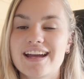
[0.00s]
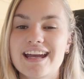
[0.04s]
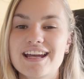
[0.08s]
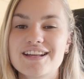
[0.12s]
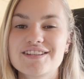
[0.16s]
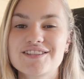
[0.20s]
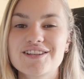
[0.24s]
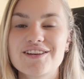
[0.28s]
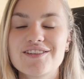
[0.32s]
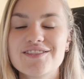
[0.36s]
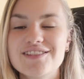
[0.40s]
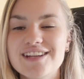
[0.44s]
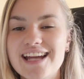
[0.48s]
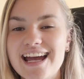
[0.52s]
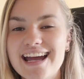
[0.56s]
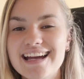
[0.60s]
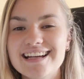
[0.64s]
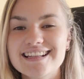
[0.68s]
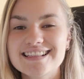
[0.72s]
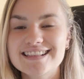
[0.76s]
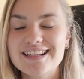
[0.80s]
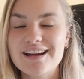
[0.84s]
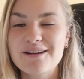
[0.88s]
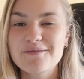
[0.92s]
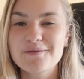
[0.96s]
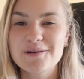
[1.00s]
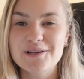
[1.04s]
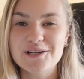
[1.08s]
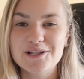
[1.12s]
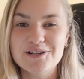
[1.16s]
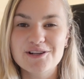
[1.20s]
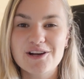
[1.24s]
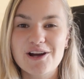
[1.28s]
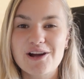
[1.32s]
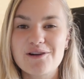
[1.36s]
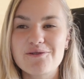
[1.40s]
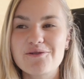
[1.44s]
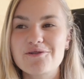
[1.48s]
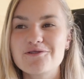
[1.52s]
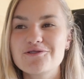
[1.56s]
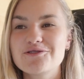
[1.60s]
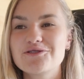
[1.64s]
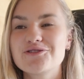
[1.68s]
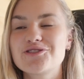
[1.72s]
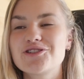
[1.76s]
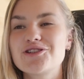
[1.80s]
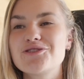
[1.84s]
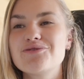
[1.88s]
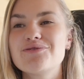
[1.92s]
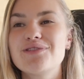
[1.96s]
Okay, so next I'm going to go on
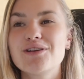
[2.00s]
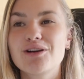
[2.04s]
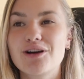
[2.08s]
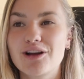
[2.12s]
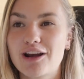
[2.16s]
to the